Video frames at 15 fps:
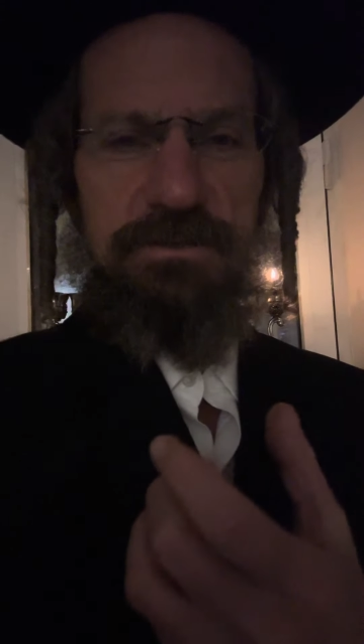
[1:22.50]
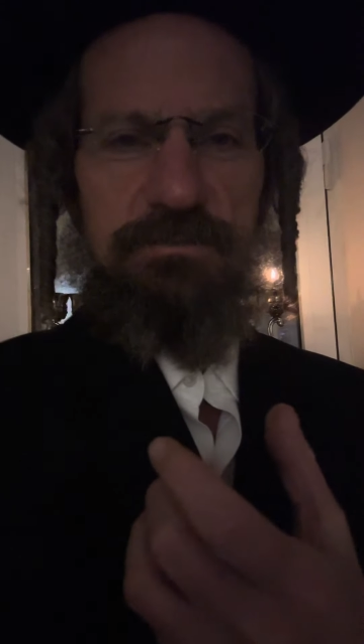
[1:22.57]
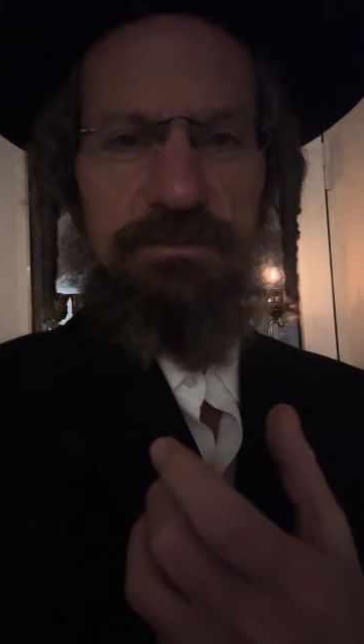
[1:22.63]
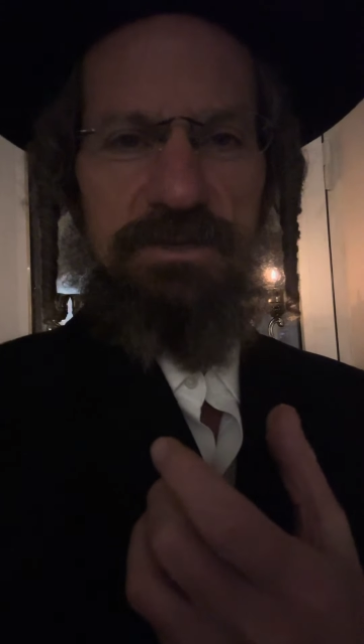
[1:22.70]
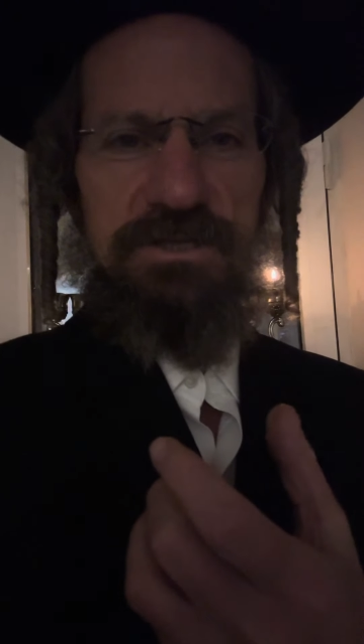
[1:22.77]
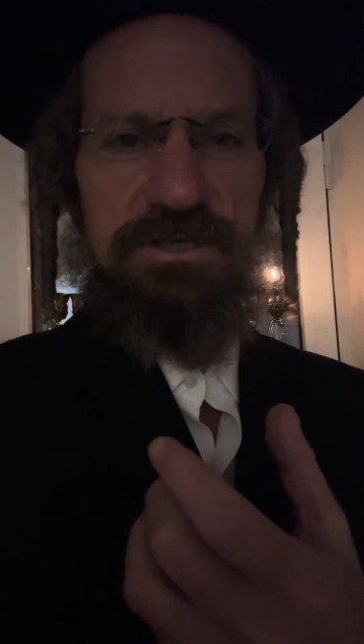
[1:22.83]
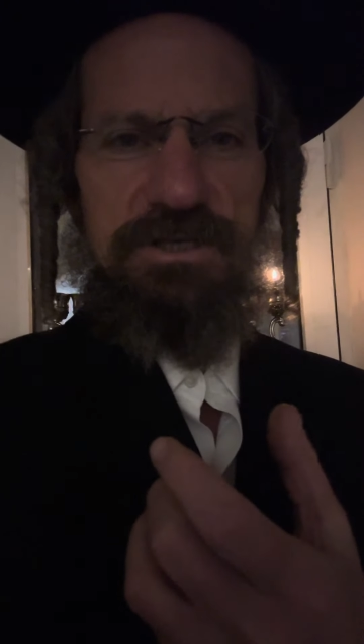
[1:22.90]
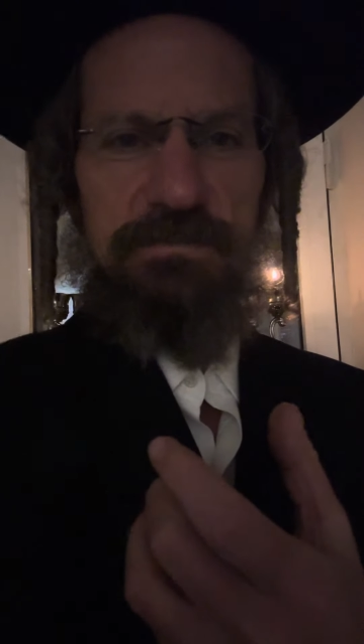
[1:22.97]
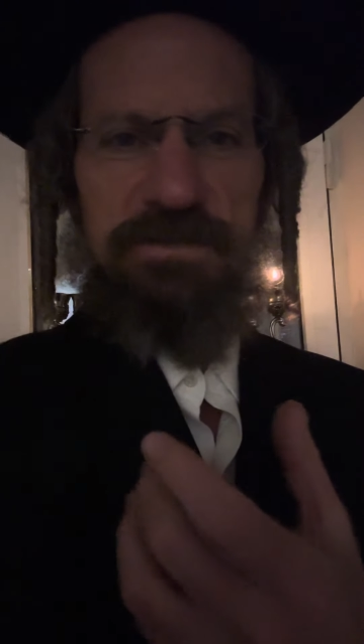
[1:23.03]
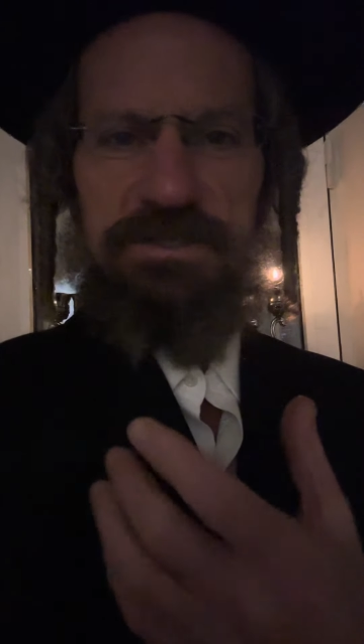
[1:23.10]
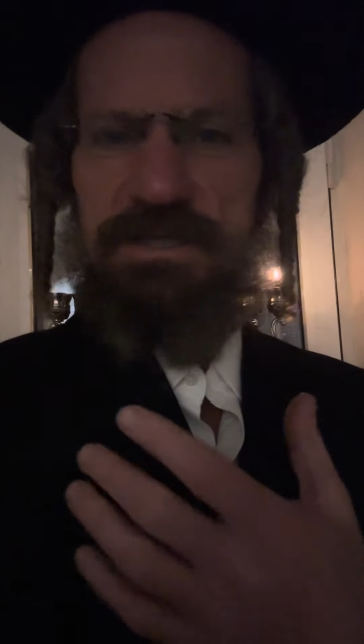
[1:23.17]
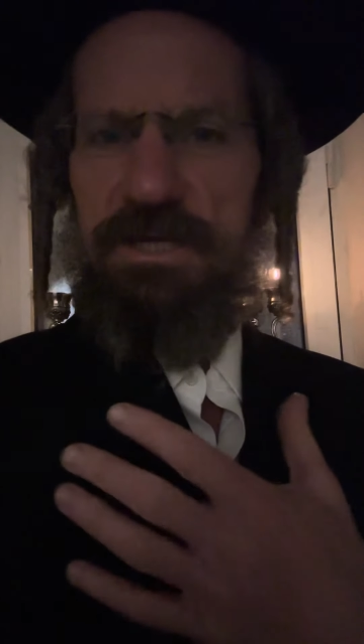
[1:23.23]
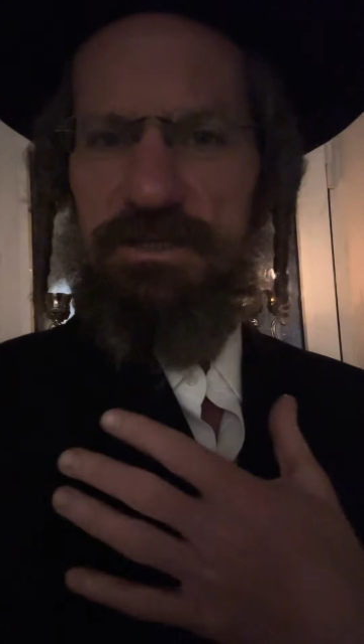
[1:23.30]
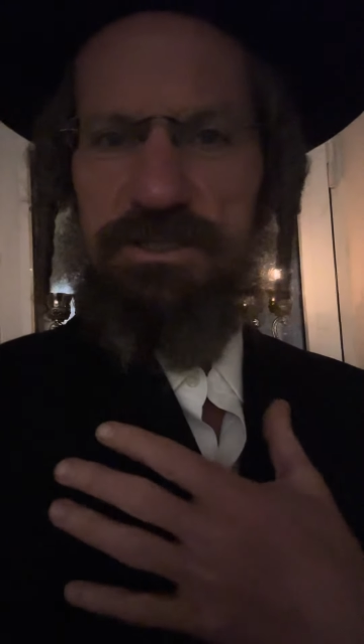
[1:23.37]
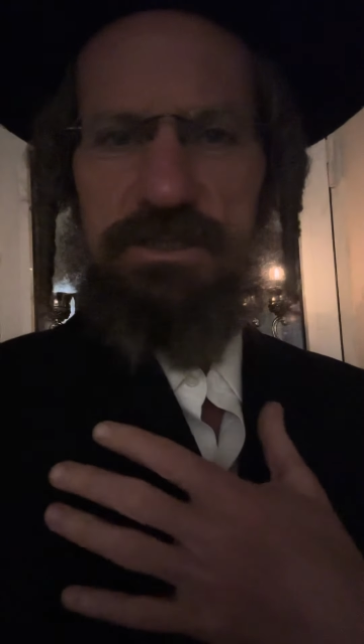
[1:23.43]
with Hashem.
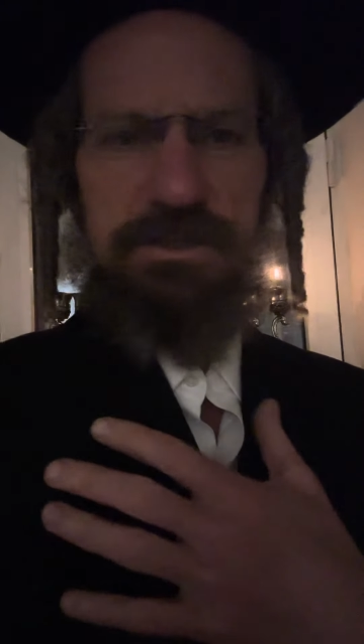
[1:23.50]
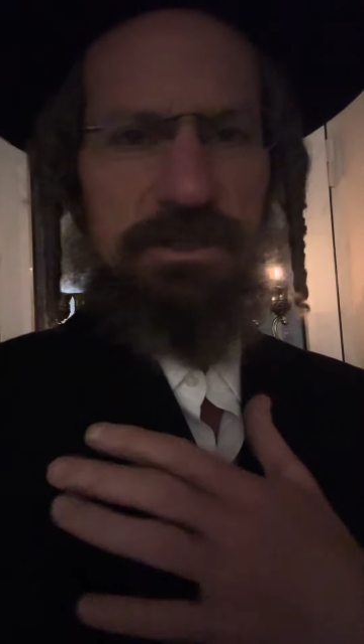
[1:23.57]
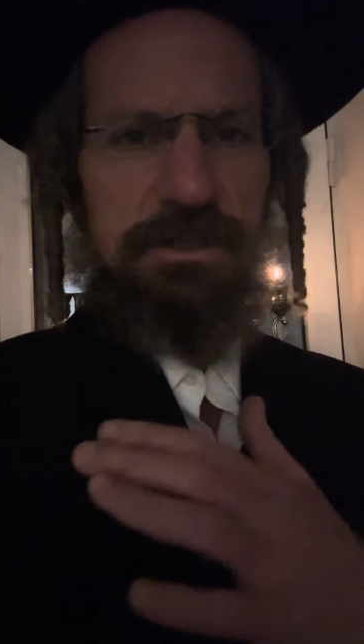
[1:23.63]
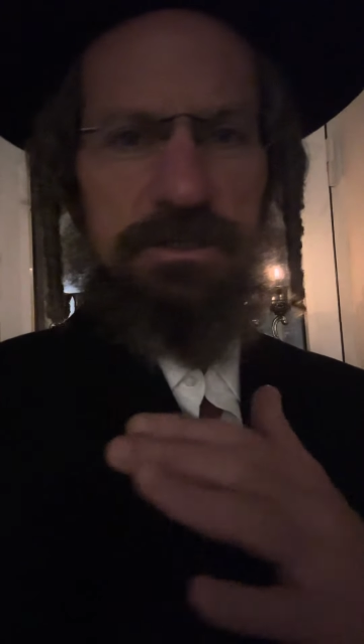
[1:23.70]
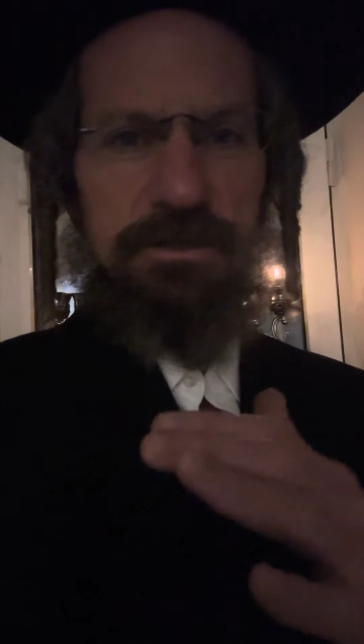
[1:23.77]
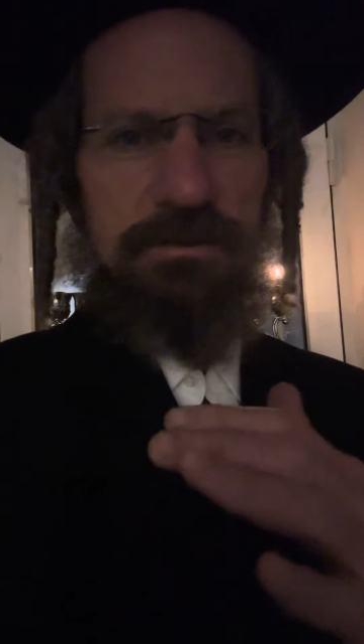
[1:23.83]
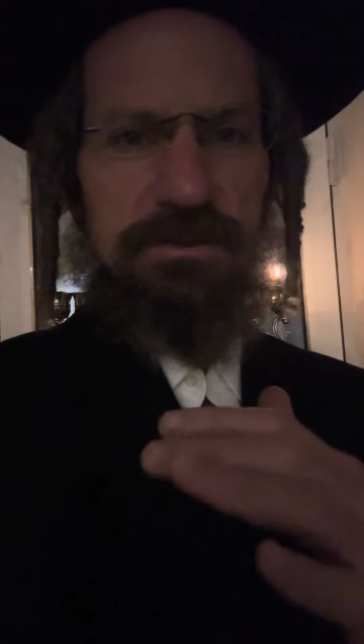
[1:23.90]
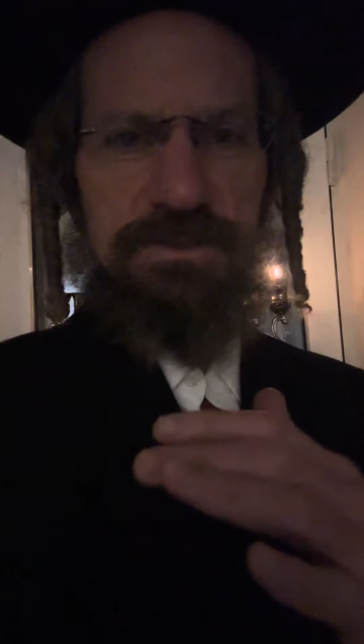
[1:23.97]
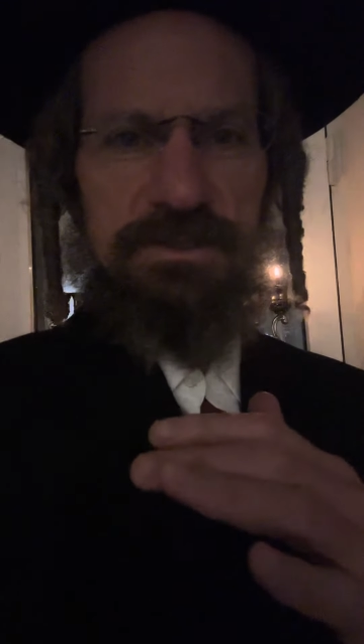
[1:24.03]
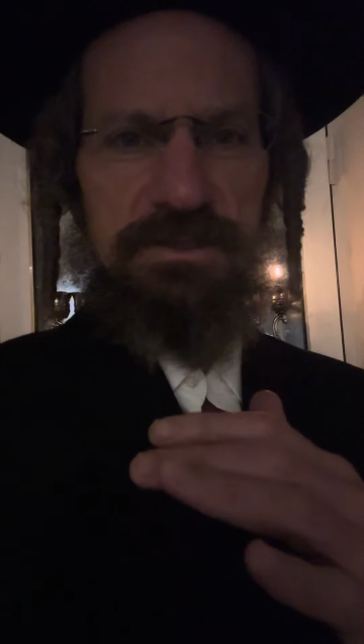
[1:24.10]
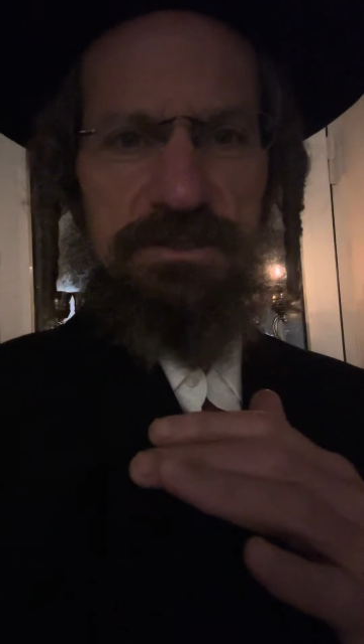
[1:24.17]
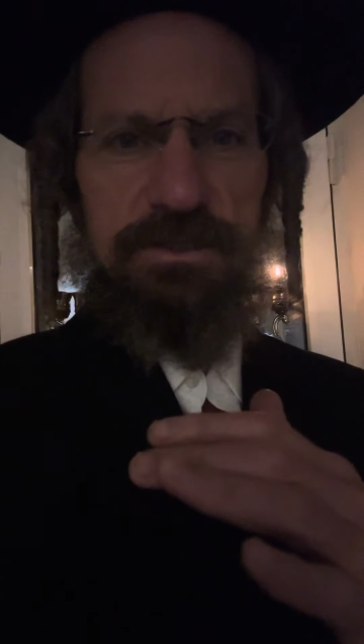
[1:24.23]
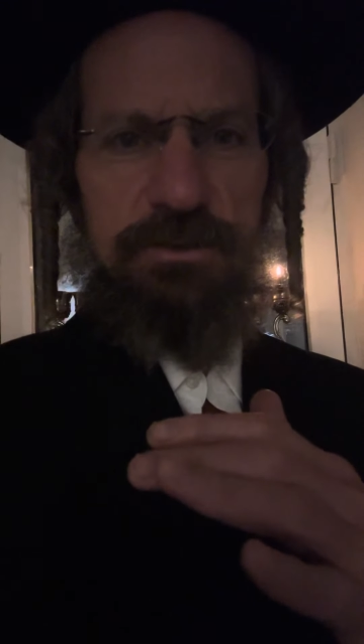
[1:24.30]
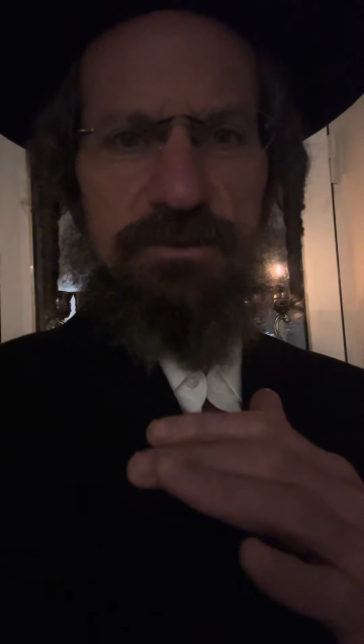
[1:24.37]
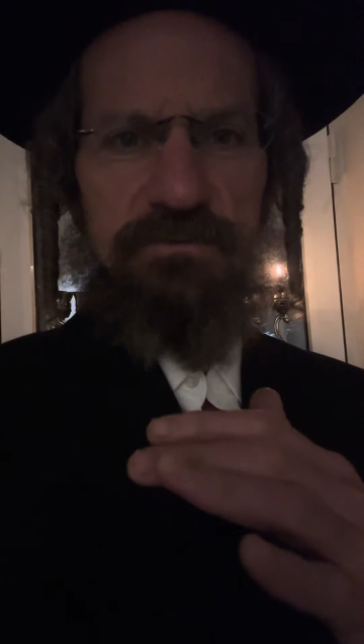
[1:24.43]
It's not just a hakaras
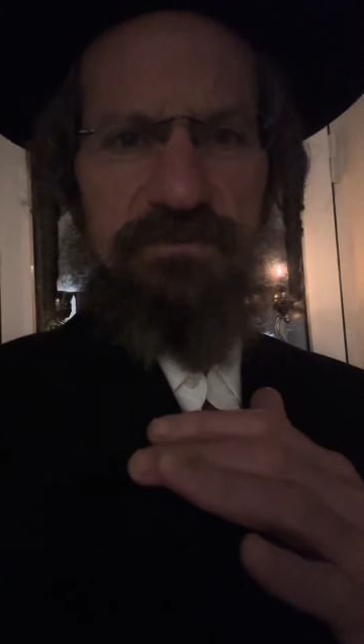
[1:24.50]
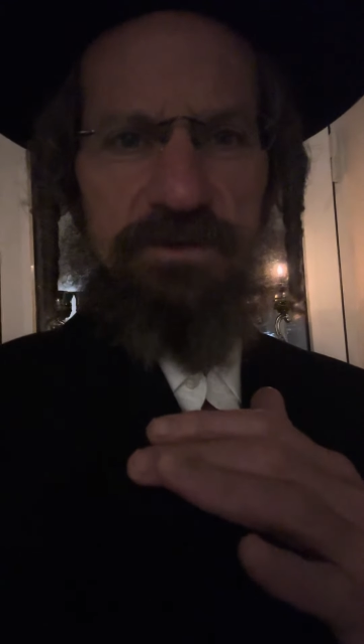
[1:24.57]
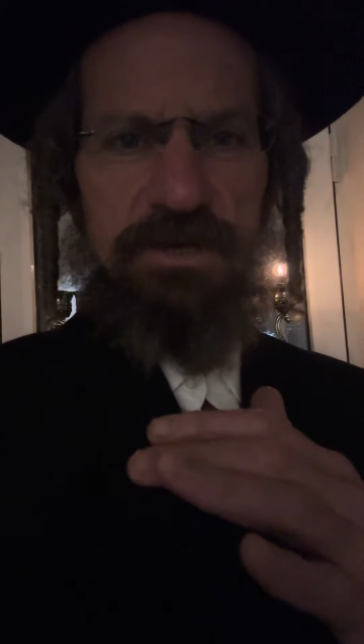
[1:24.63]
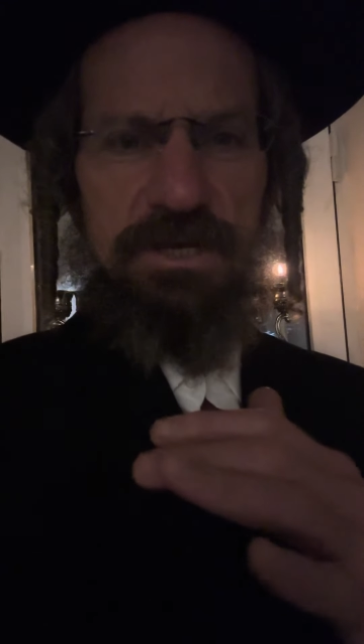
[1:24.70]
hatov,